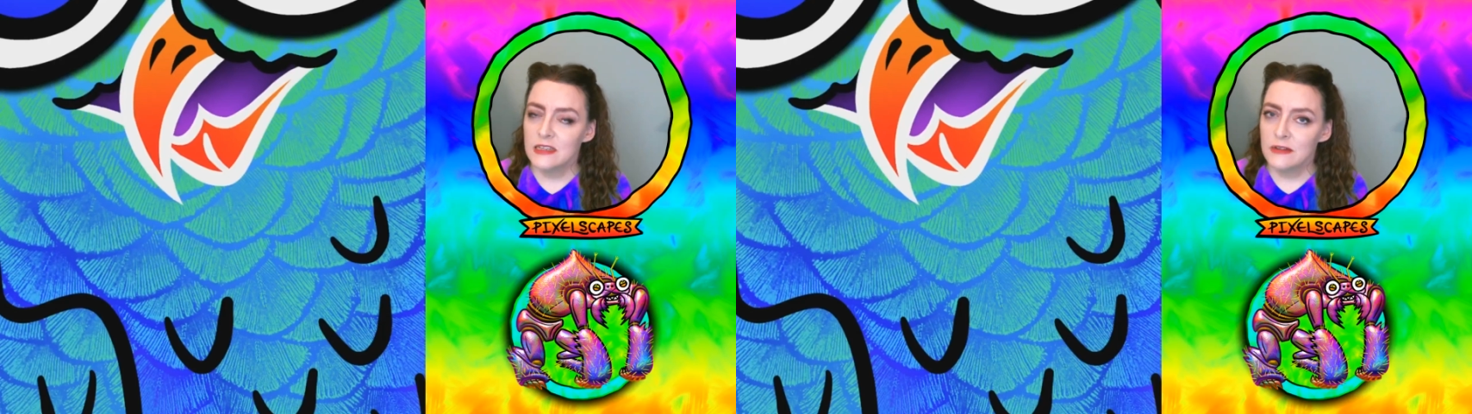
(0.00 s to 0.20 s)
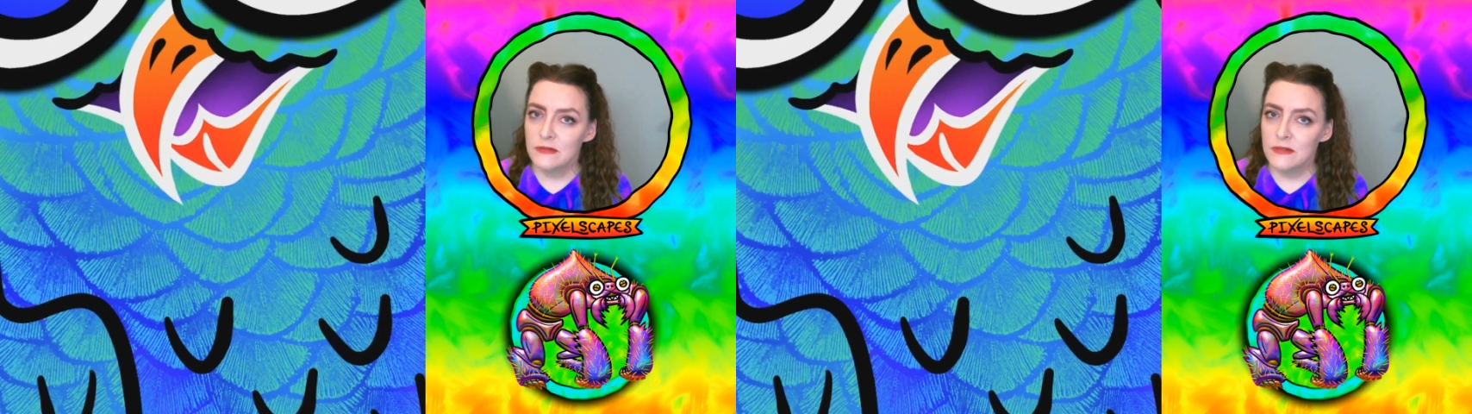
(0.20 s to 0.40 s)

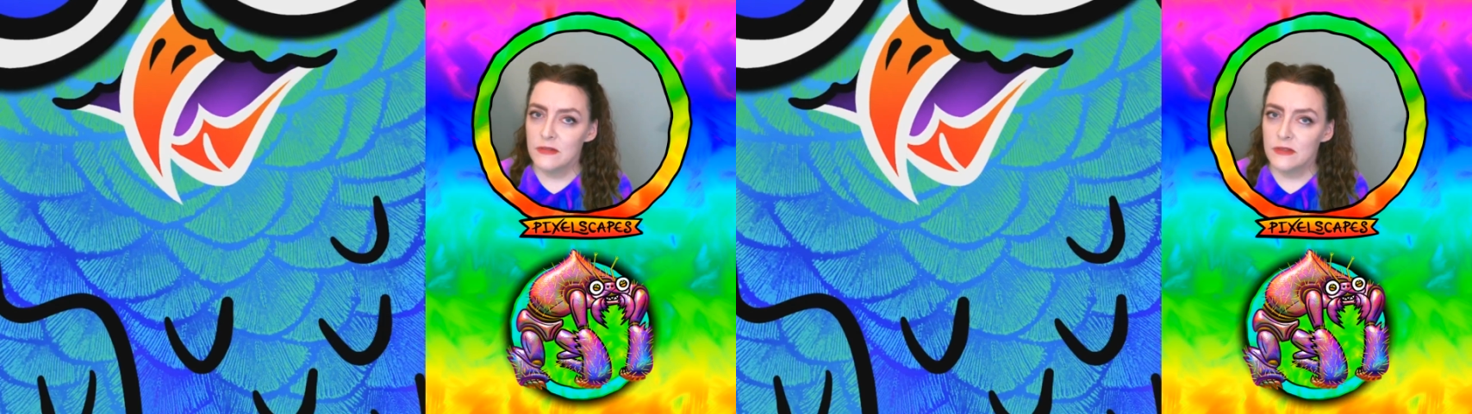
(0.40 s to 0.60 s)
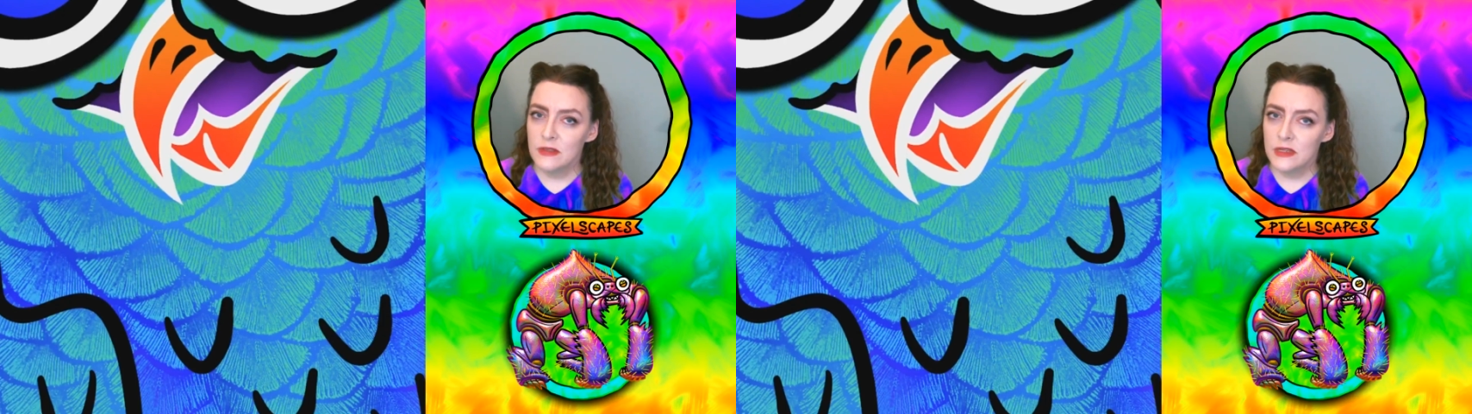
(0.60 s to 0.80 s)
enough,
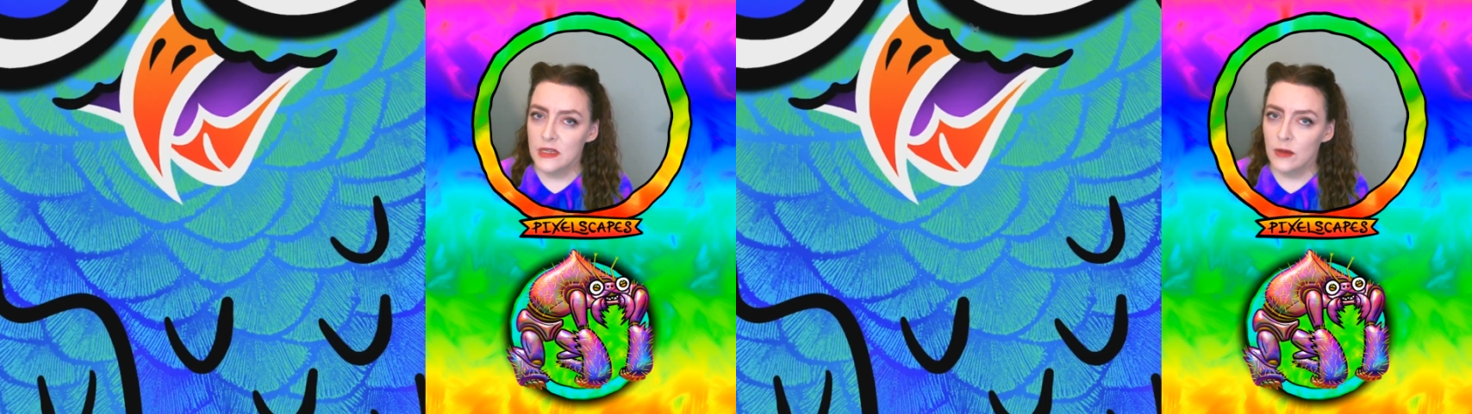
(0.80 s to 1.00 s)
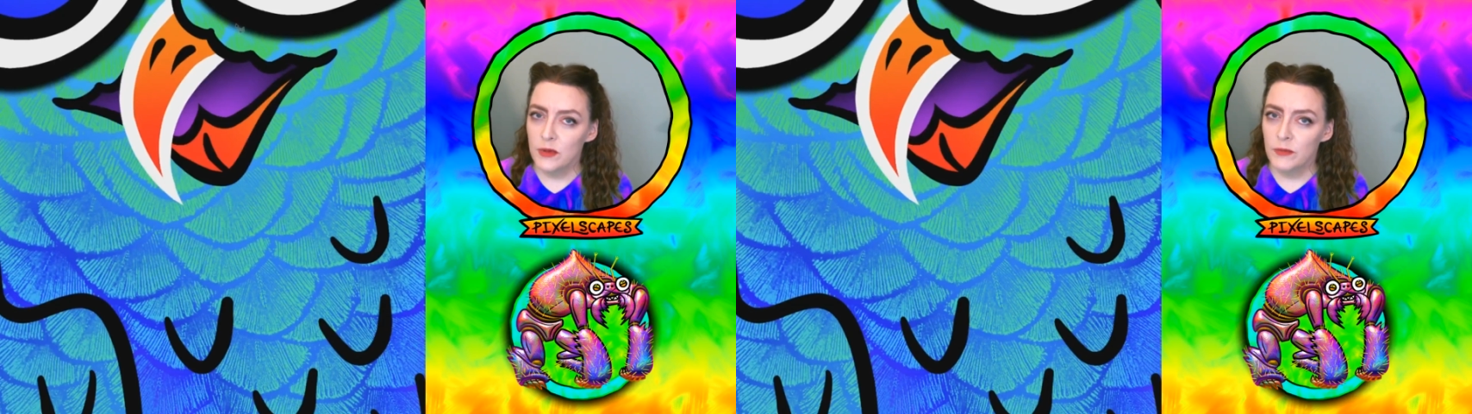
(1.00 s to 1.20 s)
the
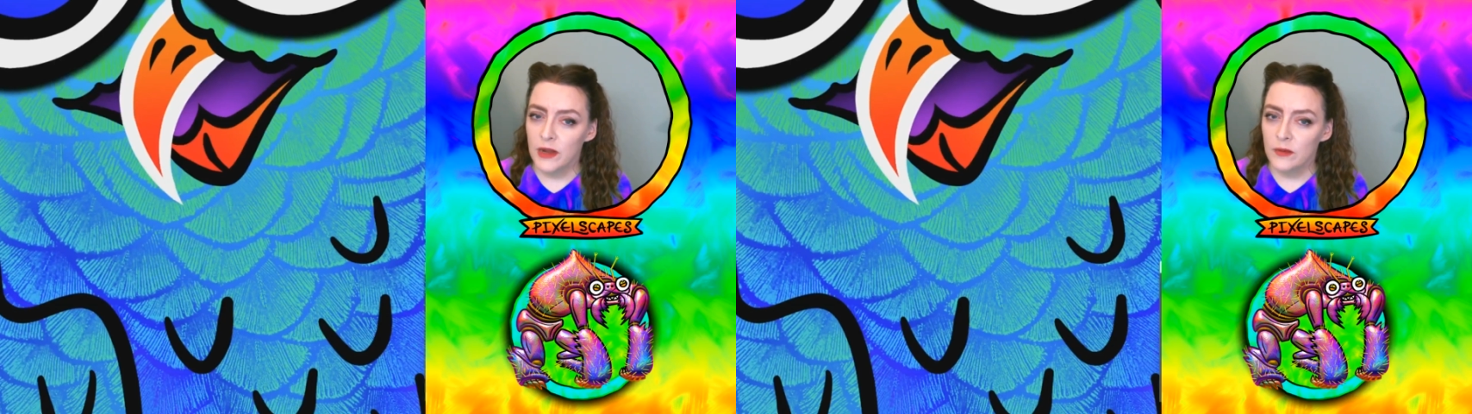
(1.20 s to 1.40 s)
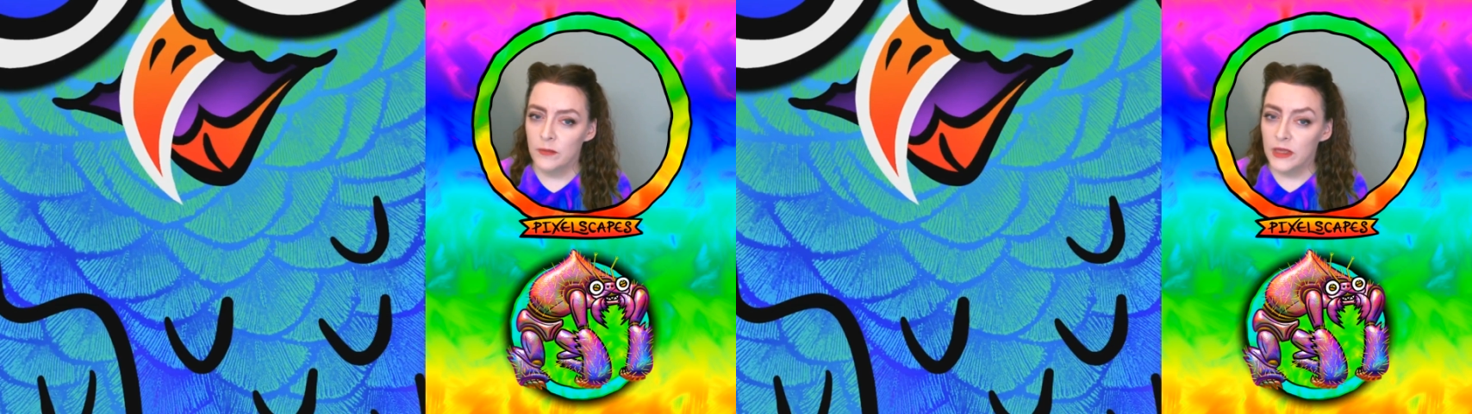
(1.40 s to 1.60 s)
top and
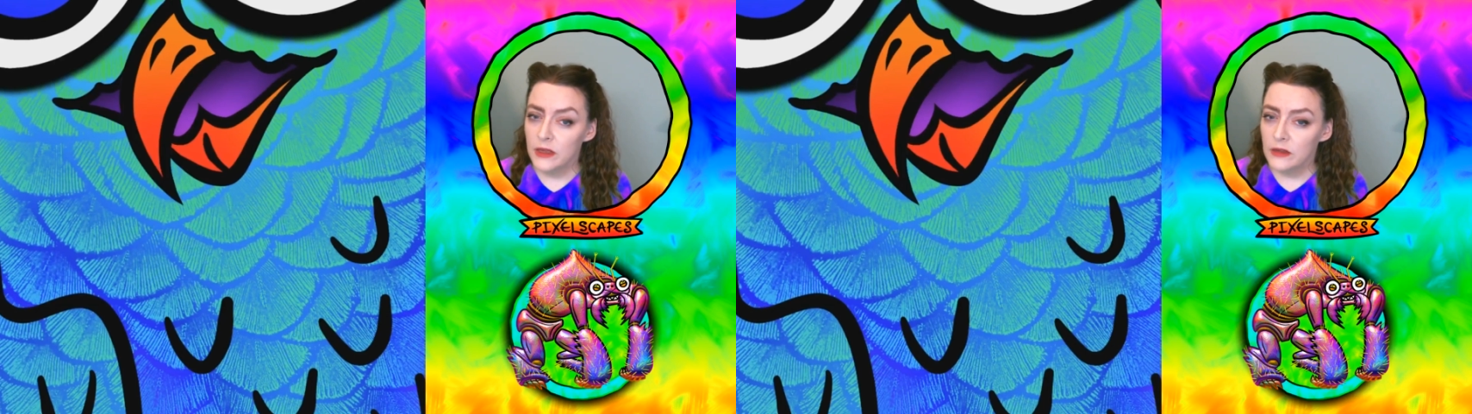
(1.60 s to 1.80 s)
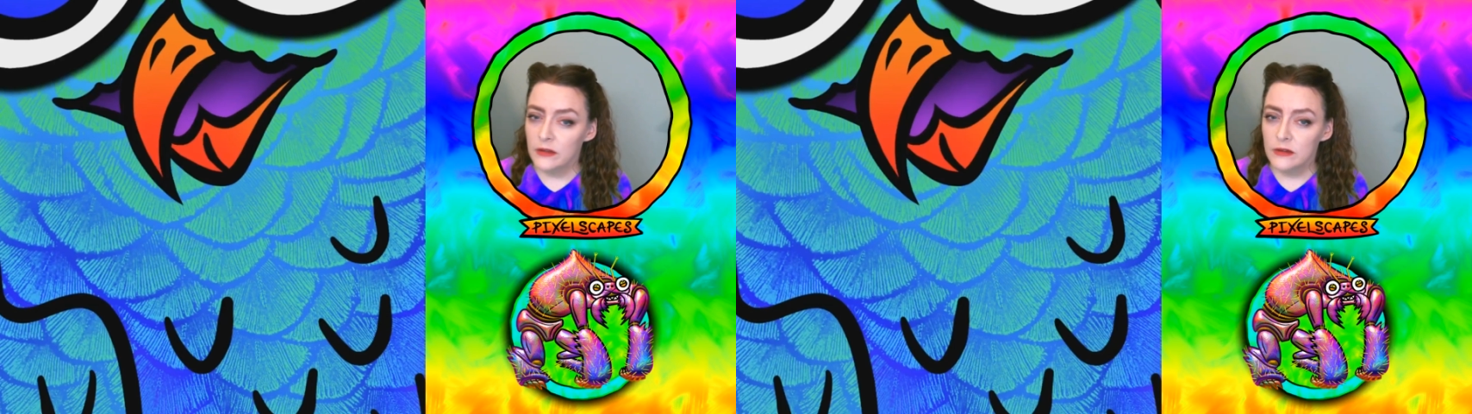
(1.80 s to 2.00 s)
bottom
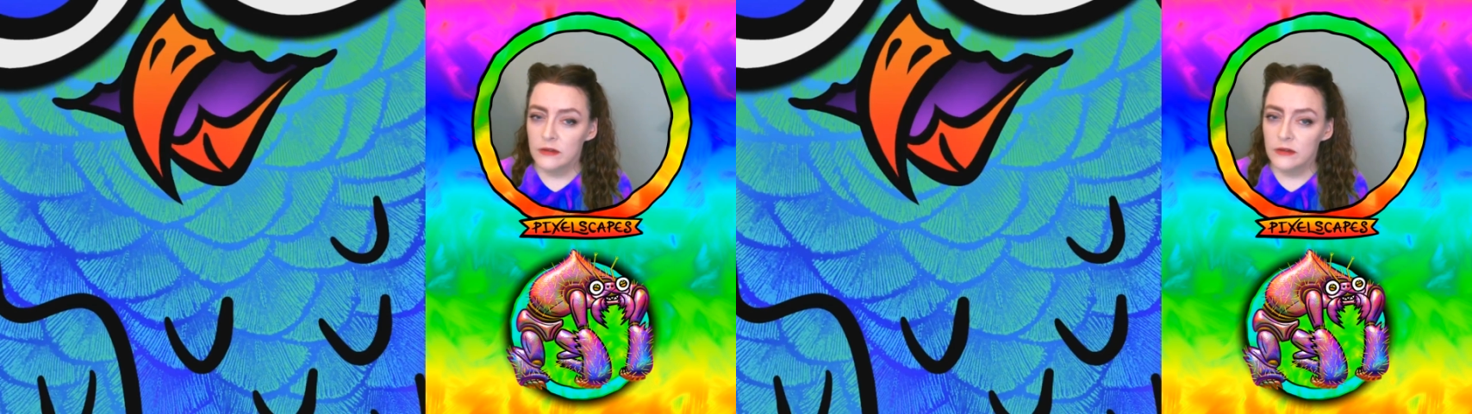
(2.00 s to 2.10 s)
beak.